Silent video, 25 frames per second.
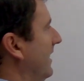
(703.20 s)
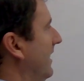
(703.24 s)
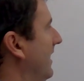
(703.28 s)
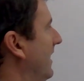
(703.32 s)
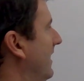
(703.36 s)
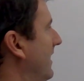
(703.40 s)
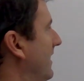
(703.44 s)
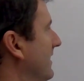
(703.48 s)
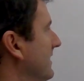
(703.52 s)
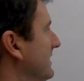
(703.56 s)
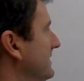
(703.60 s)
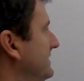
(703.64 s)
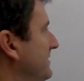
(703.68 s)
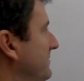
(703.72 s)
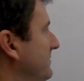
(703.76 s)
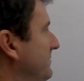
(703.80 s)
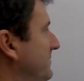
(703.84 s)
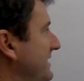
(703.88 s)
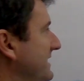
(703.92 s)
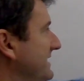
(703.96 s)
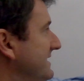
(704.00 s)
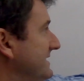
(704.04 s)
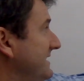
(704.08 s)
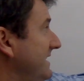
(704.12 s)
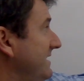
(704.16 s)
uh, to
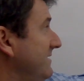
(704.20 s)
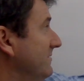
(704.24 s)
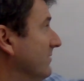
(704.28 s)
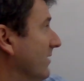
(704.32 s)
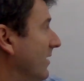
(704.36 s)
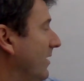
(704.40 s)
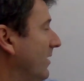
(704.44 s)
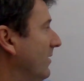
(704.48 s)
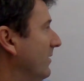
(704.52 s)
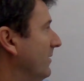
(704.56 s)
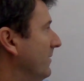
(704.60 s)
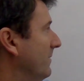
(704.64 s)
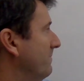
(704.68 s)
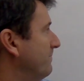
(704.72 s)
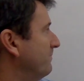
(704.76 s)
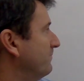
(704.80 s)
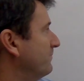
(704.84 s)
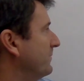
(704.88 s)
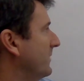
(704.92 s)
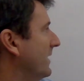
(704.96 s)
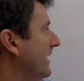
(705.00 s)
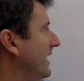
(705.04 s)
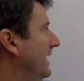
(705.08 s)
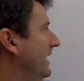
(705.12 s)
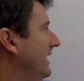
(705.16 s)
be zero,
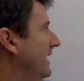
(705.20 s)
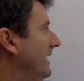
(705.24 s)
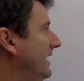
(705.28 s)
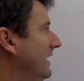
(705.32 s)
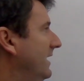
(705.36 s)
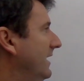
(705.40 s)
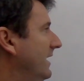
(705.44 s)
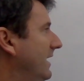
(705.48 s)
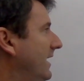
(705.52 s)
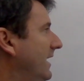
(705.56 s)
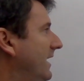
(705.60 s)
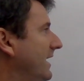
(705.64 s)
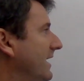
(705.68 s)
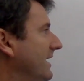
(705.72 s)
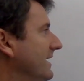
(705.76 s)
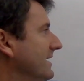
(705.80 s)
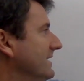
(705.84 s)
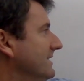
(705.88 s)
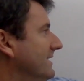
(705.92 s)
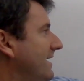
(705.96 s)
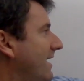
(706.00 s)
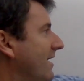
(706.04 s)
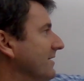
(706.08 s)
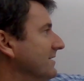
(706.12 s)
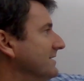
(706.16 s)
uh,
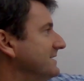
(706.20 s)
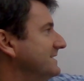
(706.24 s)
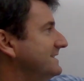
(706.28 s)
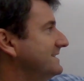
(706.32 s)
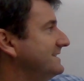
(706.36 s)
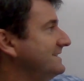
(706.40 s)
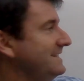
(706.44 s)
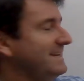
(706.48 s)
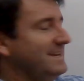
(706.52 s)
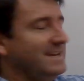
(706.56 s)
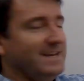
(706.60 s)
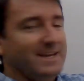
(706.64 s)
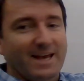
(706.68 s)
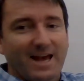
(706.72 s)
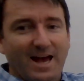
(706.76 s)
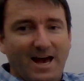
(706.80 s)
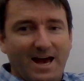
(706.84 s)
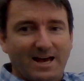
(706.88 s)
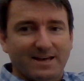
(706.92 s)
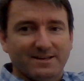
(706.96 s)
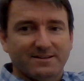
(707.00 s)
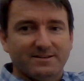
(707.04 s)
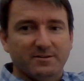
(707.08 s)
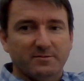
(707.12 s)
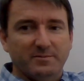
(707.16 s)
our c
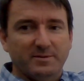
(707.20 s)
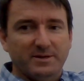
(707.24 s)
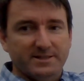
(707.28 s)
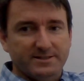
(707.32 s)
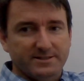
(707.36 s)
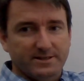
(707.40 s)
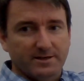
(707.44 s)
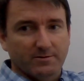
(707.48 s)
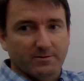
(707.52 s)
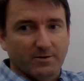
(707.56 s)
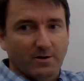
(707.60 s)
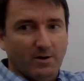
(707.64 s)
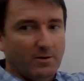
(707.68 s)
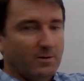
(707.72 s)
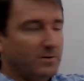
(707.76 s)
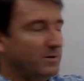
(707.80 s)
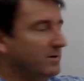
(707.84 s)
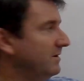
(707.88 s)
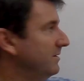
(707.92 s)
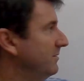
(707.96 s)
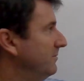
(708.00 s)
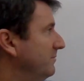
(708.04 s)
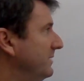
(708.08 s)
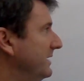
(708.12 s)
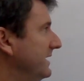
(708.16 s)
has to be zero
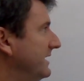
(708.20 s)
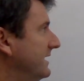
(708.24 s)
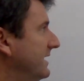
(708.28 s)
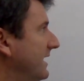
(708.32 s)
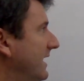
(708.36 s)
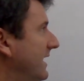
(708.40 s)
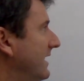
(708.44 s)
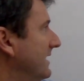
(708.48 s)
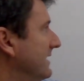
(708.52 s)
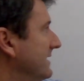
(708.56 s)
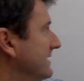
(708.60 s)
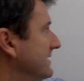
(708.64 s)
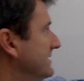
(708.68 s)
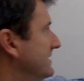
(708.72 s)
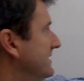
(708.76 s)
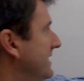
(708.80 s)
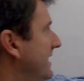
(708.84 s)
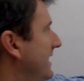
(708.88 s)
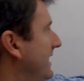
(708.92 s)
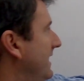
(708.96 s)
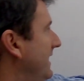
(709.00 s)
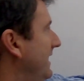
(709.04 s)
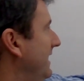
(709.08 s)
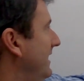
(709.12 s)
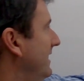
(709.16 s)
because
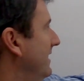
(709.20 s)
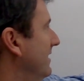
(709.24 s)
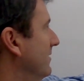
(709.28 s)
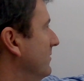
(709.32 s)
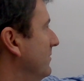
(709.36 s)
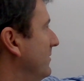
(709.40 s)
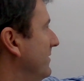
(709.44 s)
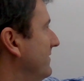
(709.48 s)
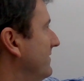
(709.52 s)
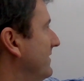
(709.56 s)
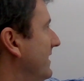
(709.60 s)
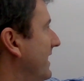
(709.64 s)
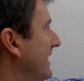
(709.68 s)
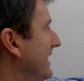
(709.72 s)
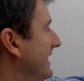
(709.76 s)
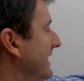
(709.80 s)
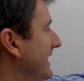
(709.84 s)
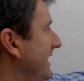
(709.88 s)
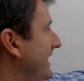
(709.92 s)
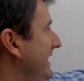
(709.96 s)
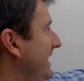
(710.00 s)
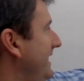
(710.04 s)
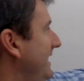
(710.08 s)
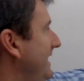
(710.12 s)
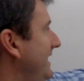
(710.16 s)
here we've got
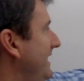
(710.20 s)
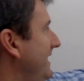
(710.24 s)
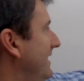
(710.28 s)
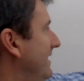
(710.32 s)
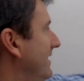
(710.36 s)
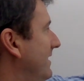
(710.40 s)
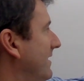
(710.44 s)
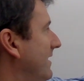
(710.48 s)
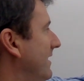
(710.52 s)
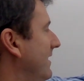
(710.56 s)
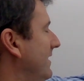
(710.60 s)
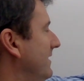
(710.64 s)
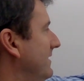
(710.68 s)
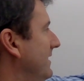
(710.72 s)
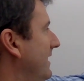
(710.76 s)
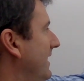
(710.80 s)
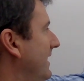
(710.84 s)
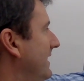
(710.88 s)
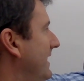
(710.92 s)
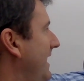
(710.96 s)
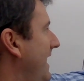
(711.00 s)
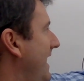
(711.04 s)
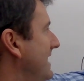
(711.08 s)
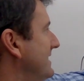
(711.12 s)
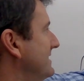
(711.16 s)
an e uh,
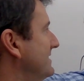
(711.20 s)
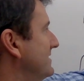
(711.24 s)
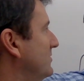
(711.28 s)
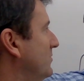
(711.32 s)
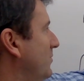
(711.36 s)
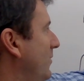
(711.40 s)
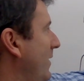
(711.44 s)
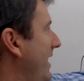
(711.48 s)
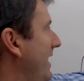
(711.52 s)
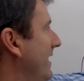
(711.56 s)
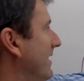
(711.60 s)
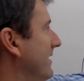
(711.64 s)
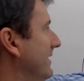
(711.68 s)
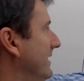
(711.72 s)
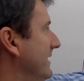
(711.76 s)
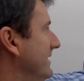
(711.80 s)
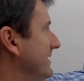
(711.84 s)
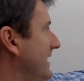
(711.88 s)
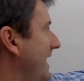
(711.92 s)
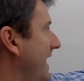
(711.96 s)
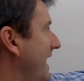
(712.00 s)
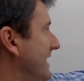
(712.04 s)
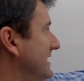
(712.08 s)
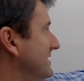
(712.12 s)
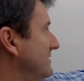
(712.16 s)
an s squared
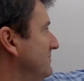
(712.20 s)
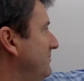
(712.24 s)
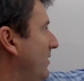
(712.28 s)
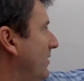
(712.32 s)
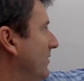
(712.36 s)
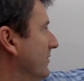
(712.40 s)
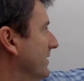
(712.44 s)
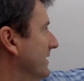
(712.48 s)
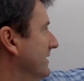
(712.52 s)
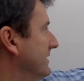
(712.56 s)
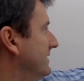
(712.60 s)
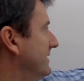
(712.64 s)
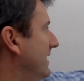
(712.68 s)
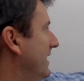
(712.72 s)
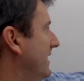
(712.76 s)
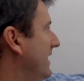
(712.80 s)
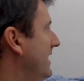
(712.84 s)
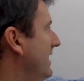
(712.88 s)
in the exponent.